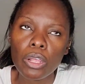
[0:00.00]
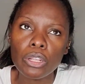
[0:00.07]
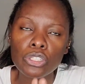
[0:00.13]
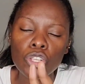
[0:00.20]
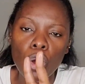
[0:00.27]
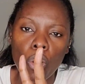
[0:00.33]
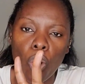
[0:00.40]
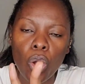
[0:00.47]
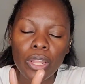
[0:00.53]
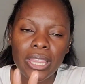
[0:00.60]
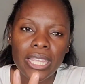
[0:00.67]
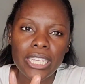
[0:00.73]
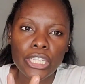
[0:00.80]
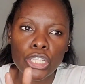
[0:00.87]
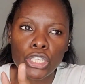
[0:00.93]
So
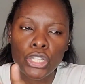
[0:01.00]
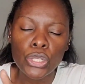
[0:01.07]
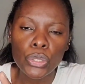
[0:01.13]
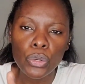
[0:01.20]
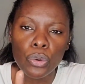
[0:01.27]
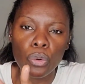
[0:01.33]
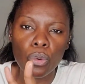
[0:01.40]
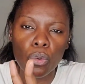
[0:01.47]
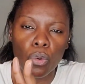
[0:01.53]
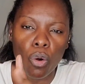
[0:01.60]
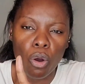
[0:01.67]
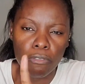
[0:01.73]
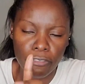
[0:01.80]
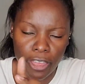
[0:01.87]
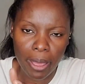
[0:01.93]
only 2
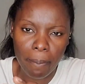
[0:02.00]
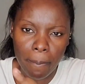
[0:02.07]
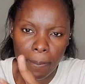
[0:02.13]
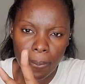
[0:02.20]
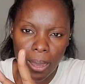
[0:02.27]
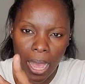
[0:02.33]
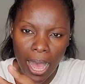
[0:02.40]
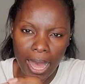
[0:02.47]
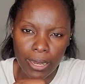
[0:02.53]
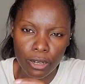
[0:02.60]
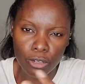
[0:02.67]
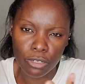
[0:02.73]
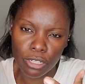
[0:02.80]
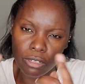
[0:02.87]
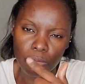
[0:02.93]
of them
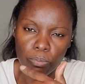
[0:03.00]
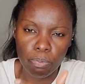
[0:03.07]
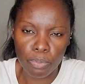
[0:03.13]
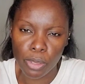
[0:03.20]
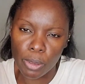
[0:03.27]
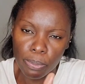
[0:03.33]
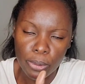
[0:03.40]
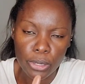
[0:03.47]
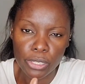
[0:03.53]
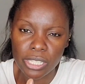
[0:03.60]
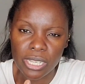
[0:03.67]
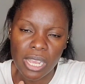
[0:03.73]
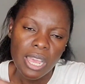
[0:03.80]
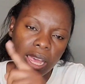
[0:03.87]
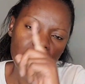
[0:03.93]
had
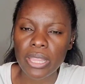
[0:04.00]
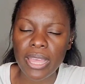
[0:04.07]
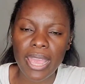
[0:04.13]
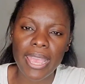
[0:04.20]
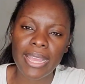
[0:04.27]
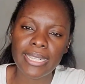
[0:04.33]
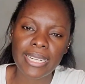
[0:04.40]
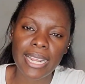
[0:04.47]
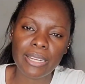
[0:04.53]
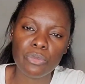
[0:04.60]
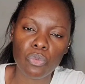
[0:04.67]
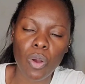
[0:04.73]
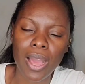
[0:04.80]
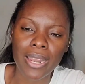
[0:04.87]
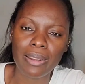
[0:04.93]
pew-pews. They entered,
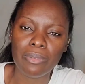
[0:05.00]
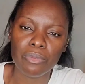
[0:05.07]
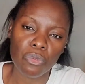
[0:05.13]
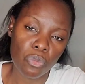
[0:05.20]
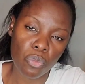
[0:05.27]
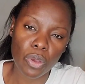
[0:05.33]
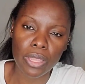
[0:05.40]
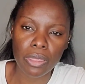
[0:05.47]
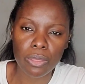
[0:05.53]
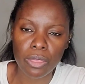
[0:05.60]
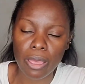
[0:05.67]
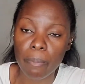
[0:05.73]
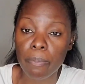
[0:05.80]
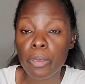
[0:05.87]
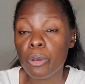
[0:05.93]
one with
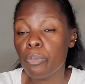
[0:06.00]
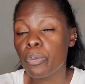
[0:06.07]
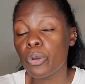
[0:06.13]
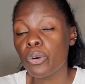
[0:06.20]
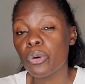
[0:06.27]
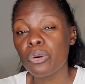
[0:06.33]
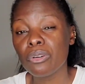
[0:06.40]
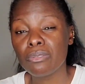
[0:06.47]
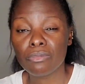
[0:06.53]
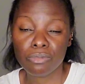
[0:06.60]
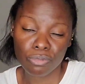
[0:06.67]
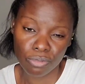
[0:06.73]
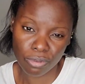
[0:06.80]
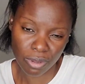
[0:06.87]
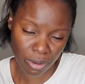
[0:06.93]
the pew-pew,
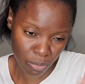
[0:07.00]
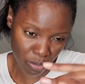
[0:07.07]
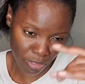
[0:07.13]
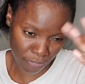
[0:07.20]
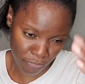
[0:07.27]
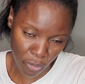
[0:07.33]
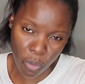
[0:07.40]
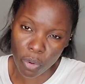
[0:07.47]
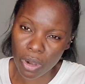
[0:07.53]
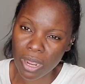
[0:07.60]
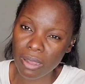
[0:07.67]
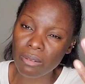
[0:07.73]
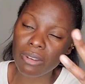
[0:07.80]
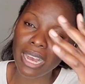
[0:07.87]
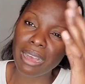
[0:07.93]
with
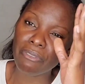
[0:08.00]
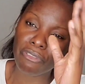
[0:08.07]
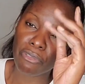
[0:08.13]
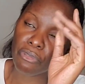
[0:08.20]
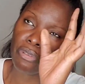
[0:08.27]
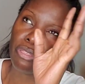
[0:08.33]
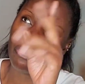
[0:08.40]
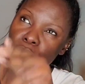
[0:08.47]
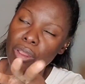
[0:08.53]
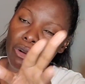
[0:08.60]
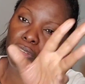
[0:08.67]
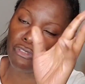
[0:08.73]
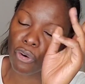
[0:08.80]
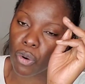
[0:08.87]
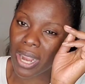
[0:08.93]
3
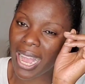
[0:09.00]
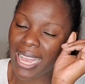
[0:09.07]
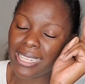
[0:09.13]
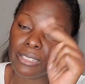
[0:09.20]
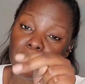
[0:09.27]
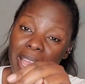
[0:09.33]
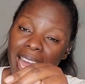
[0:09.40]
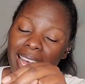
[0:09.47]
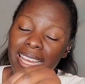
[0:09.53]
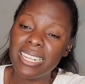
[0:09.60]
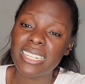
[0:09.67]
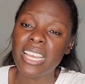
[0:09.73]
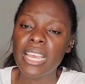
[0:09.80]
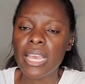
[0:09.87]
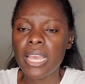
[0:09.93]
or 4 guys behind,